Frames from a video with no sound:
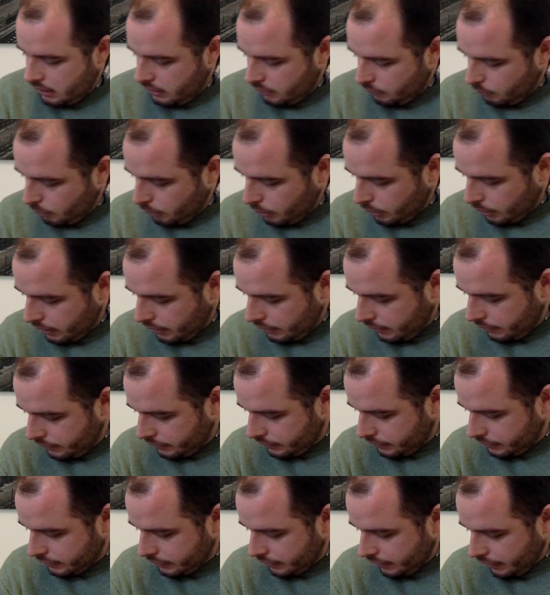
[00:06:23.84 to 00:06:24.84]
What
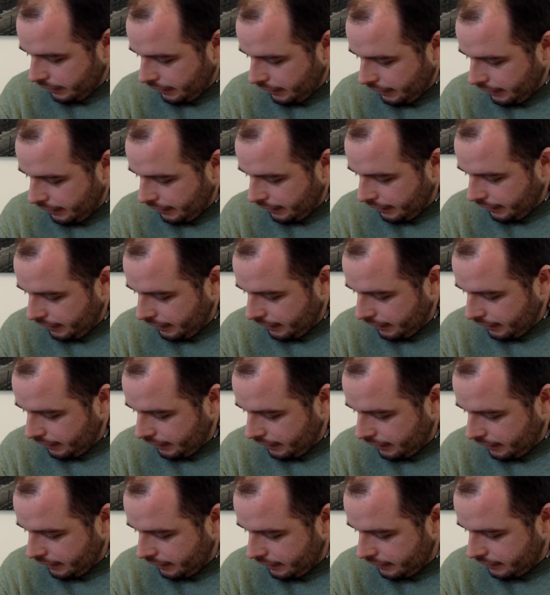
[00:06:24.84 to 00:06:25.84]
else?
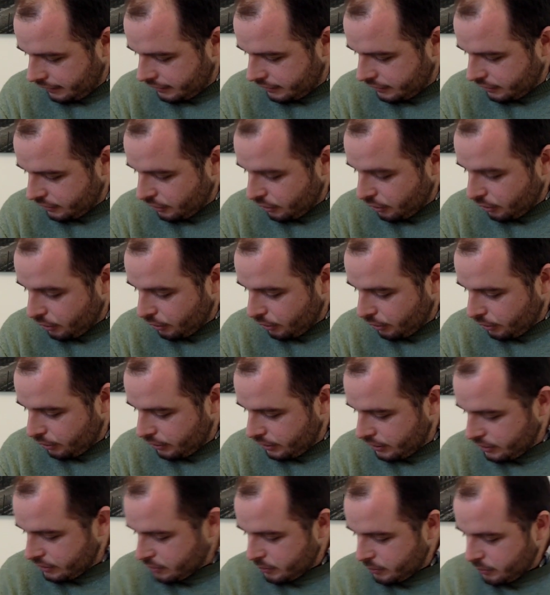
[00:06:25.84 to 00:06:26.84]
So
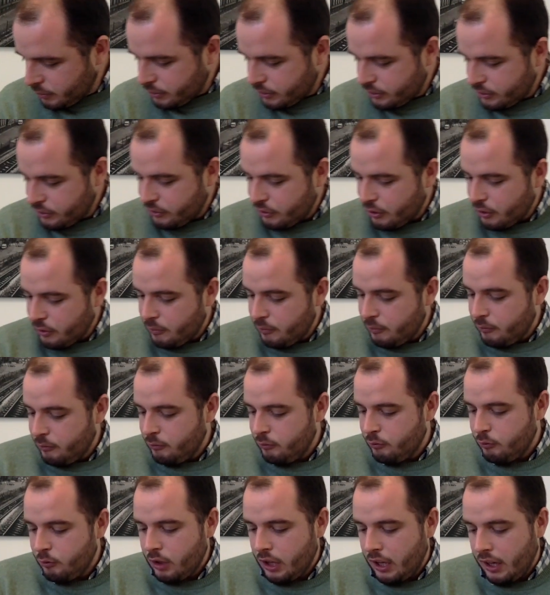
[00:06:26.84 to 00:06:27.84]
this one was
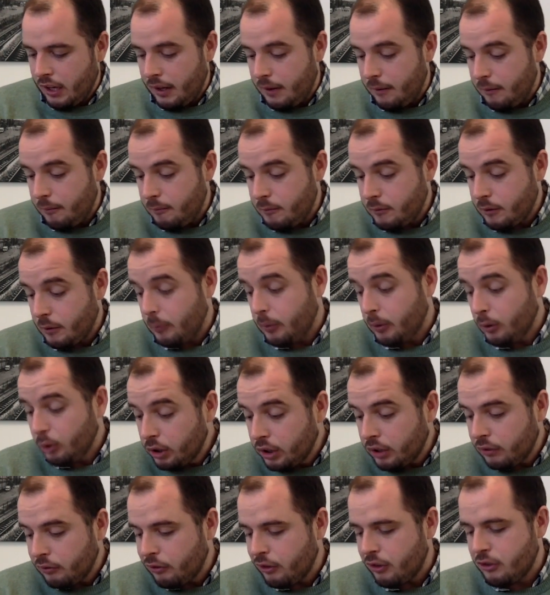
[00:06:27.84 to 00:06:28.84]
from someone
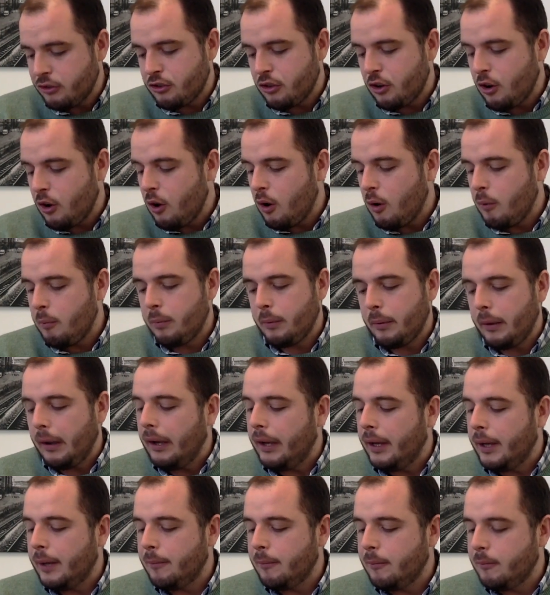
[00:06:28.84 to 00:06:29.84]
looking for a job.
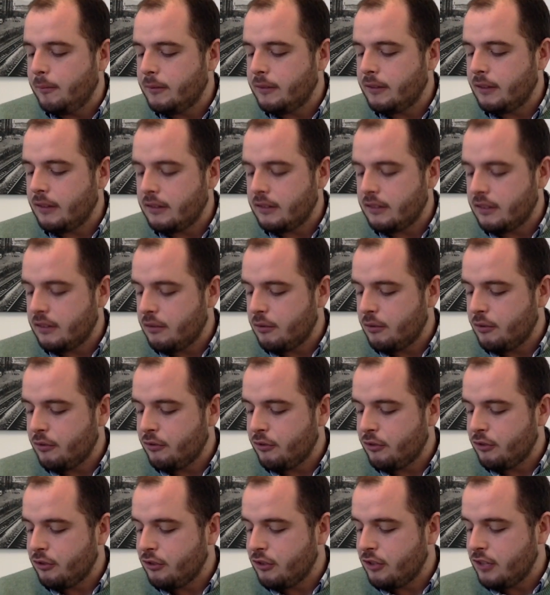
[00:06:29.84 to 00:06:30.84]
Sounds like they were
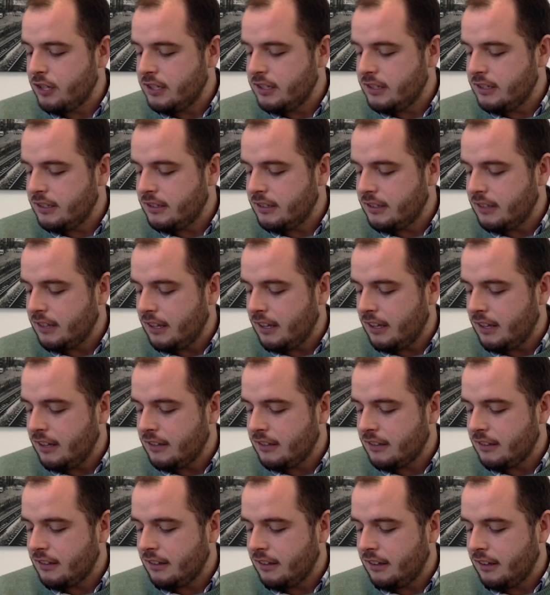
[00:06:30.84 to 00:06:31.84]
frustrated at
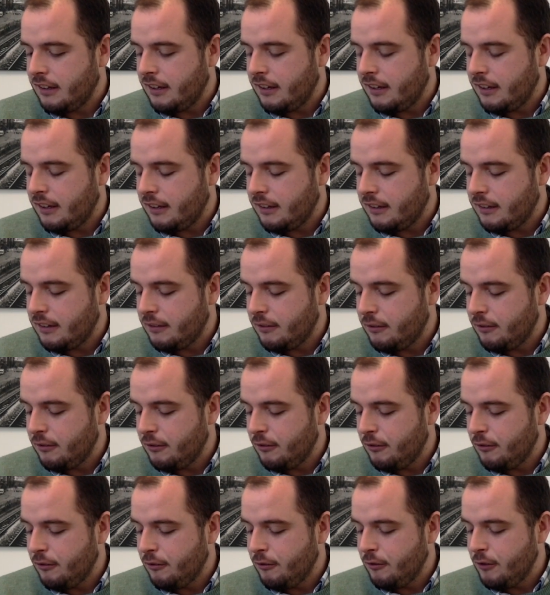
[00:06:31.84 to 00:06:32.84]

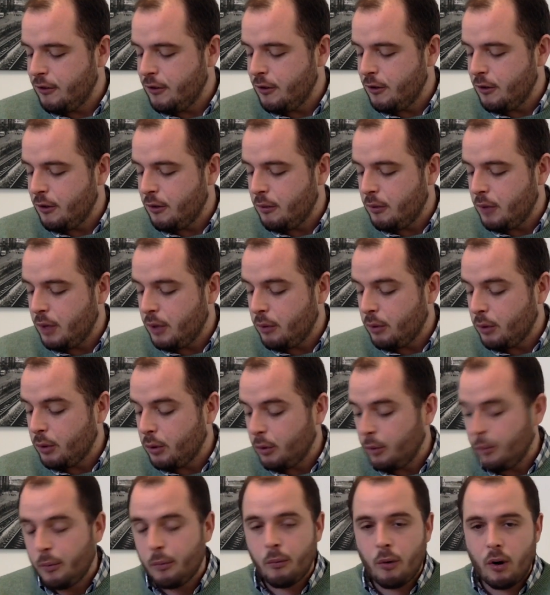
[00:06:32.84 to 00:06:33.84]
the way
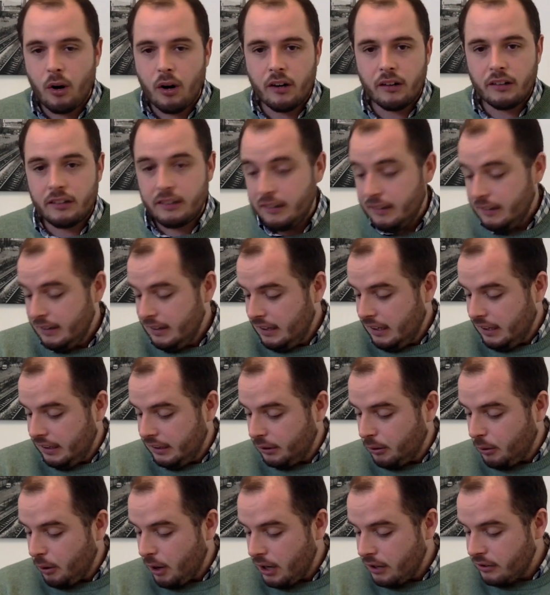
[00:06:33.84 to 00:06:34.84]
recruitment works. And
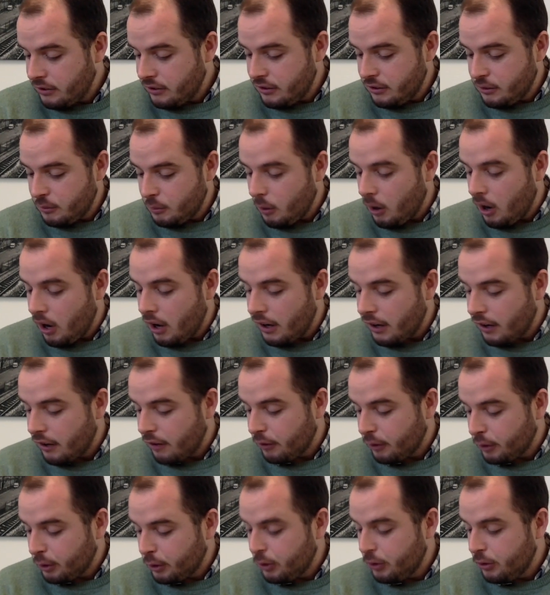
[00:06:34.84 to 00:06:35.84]
the question is, why are
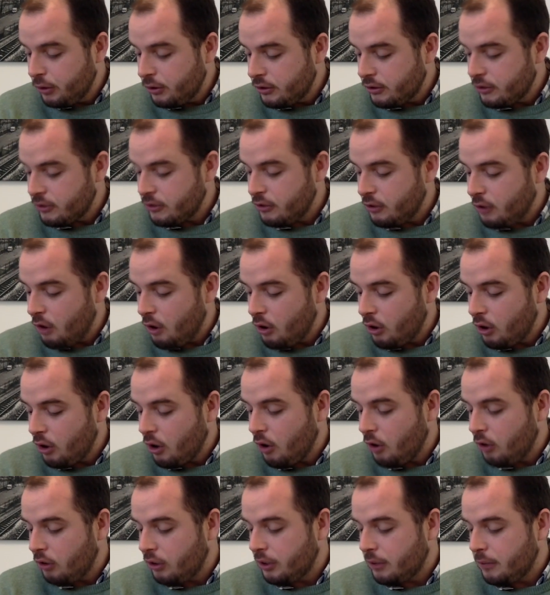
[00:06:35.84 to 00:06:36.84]
recruiters not
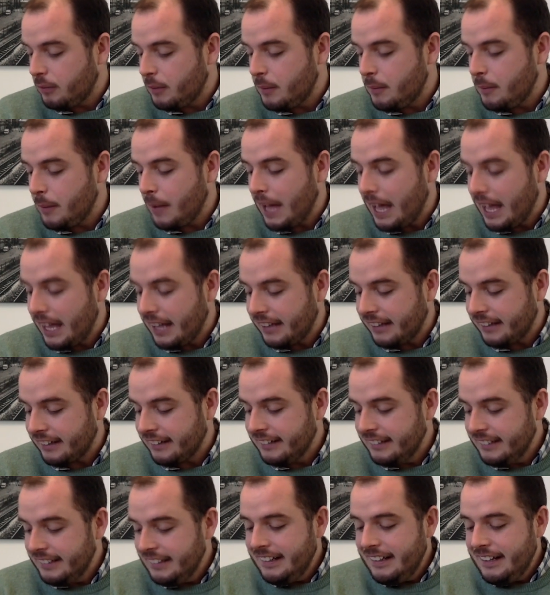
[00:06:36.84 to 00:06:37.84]
calling me back?
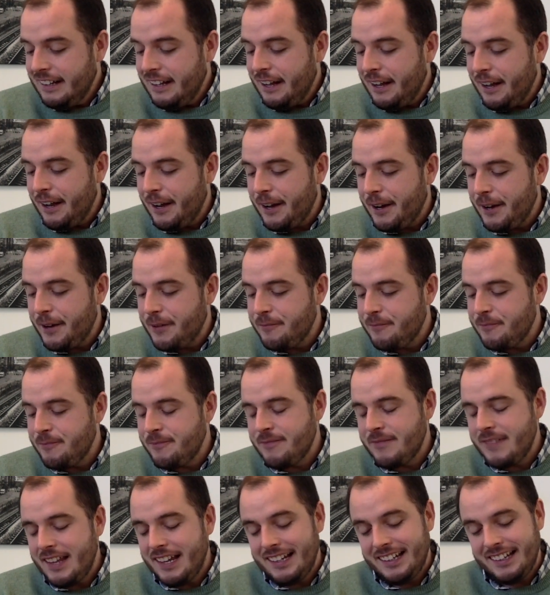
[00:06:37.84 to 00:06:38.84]

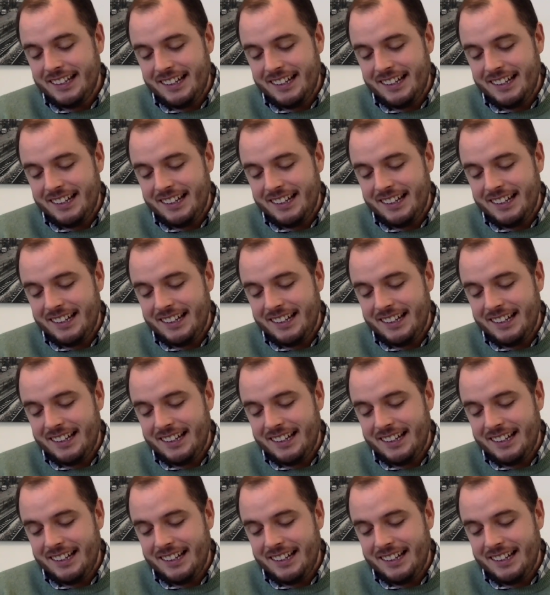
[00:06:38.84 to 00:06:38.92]
I